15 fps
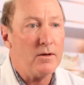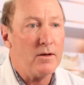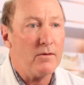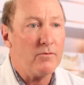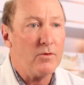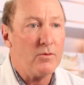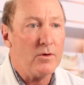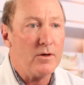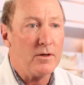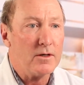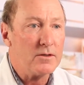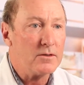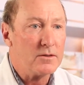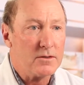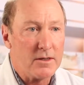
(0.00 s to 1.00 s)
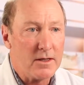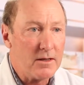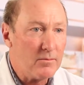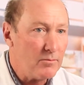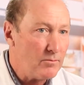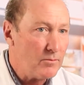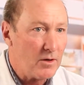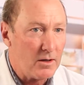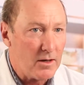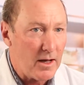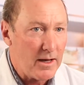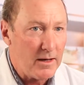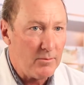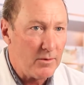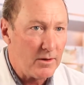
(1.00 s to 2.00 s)
Everyone gets the same
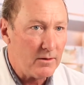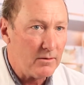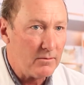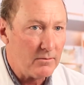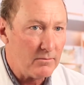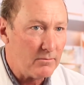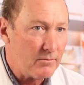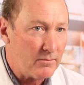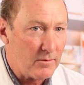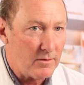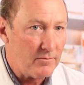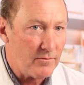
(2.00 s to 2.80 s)
alignment and